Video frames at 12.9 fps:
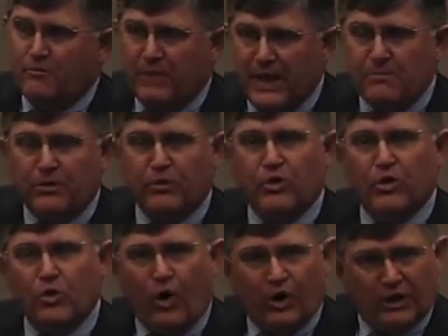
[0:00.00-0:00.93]
people
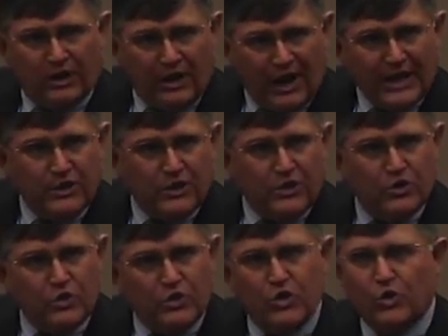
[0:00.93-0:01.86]
who aren't like
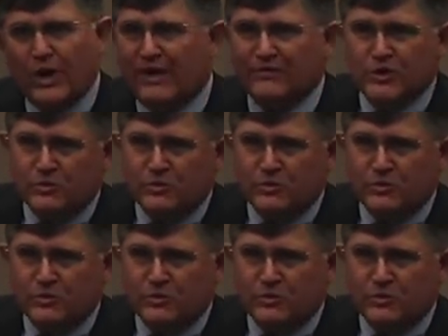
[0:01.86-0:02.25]
you, who have